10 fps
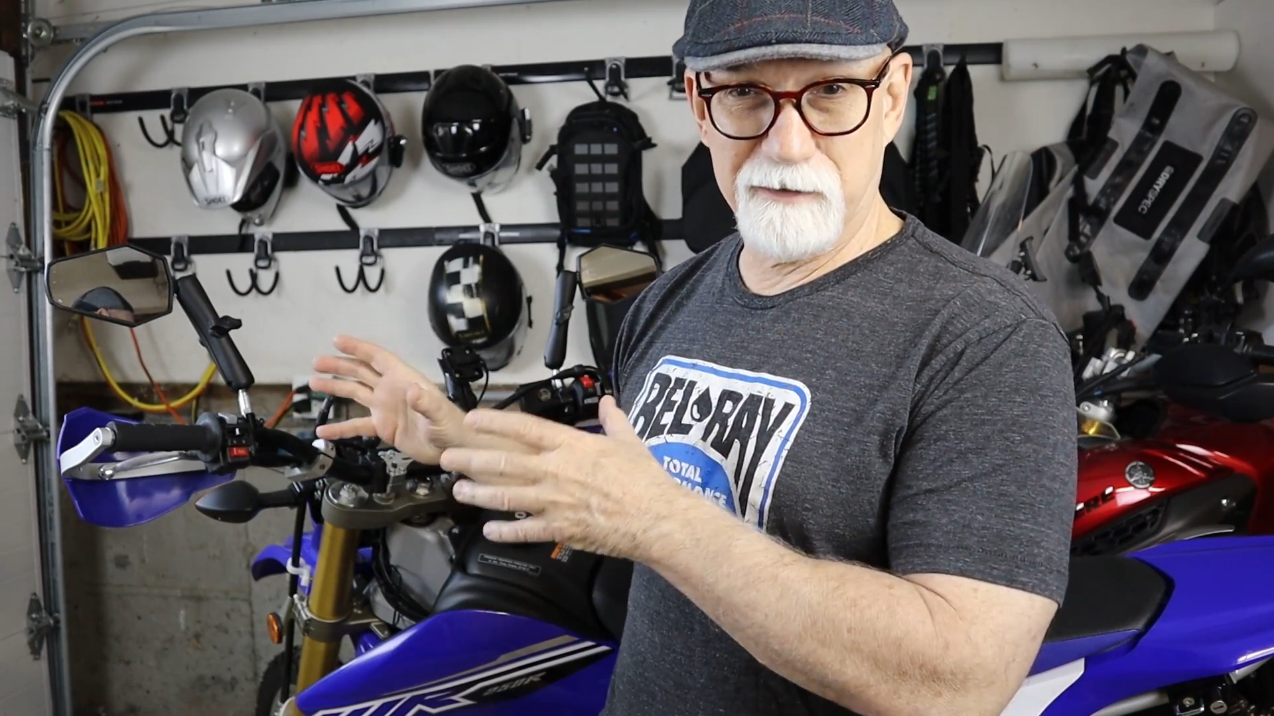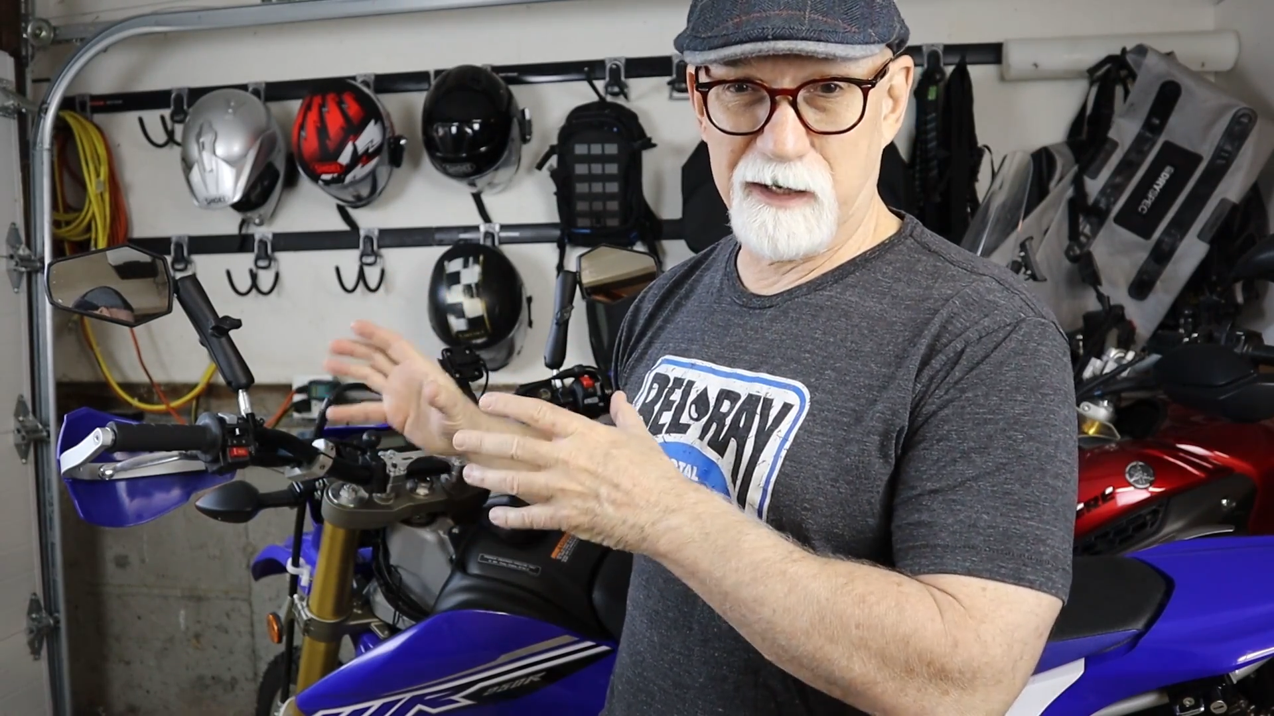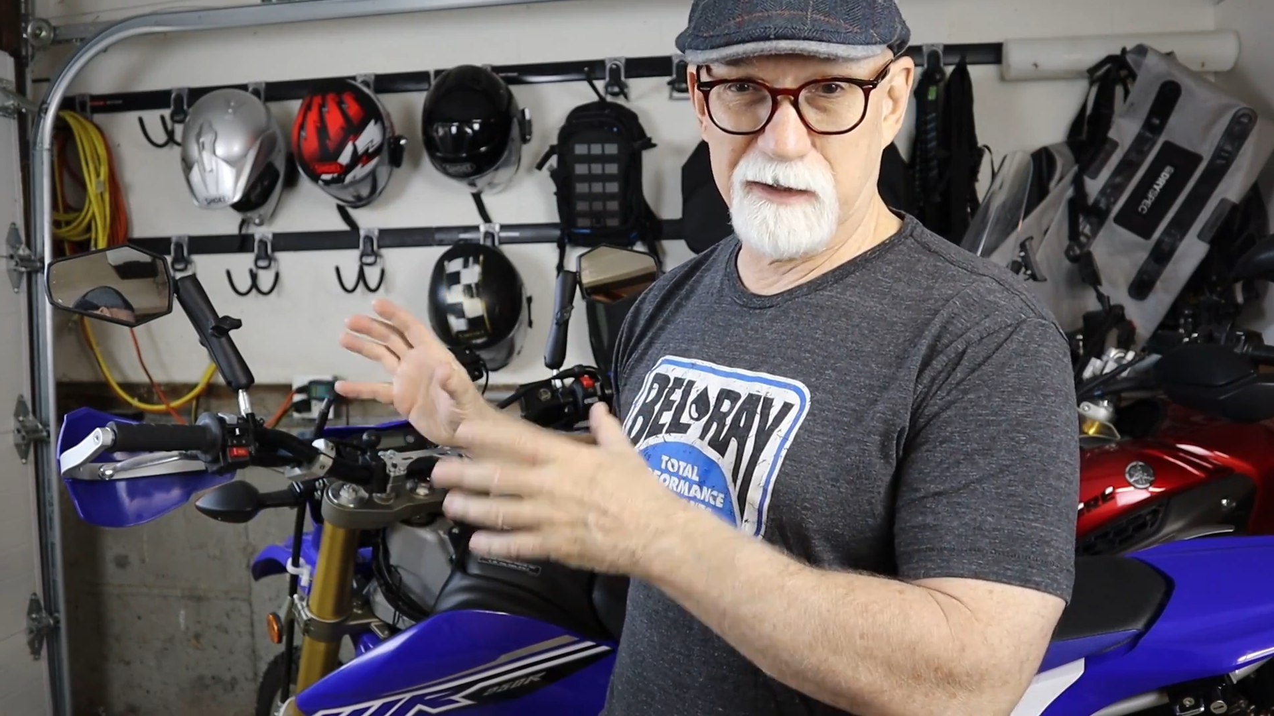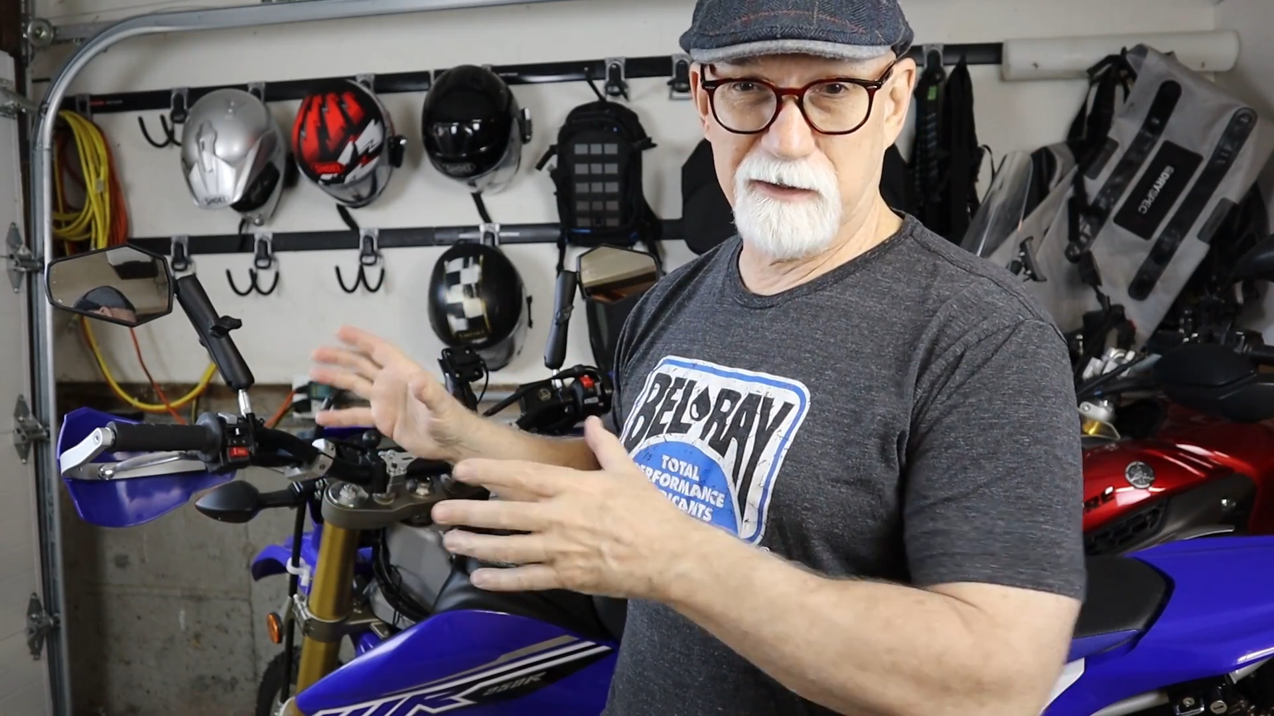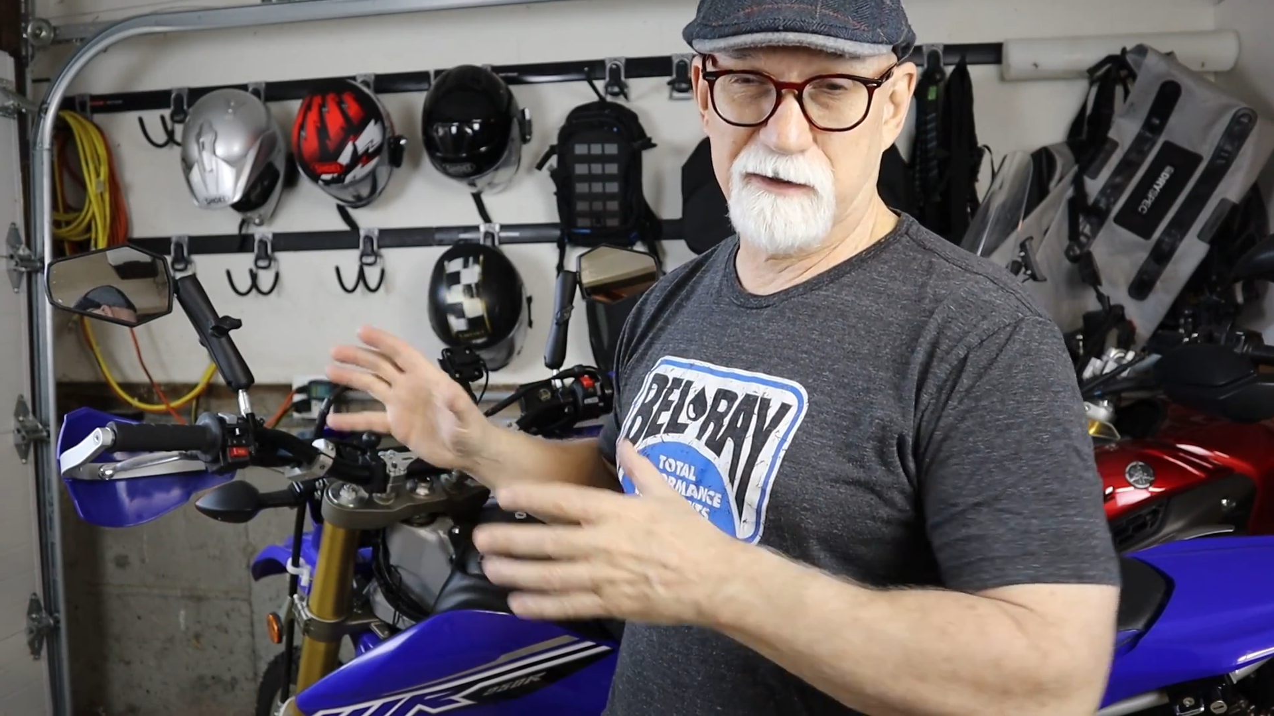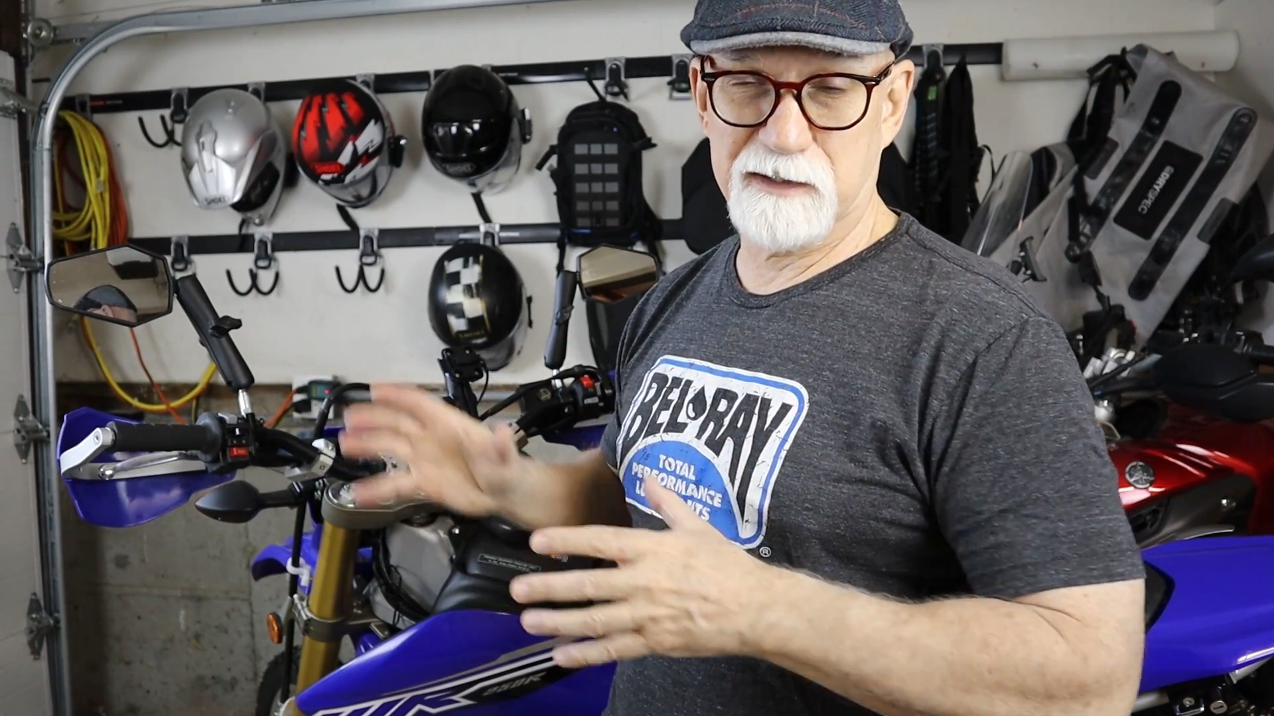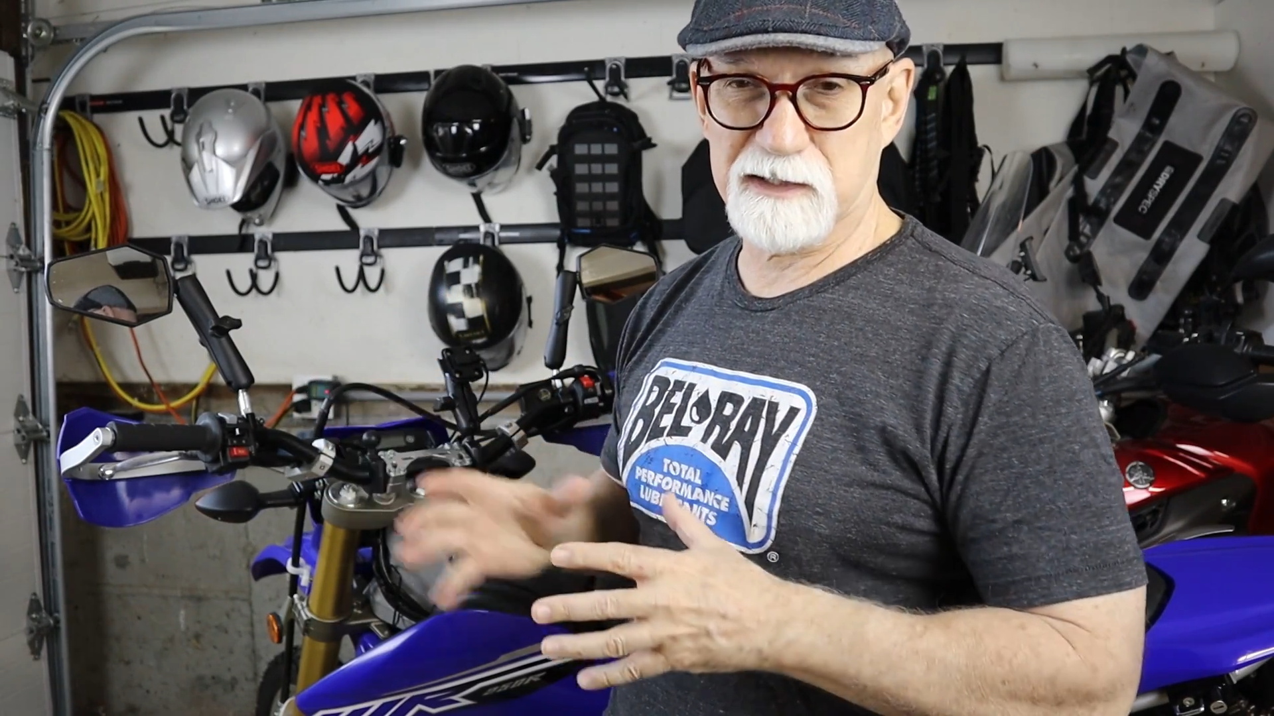than the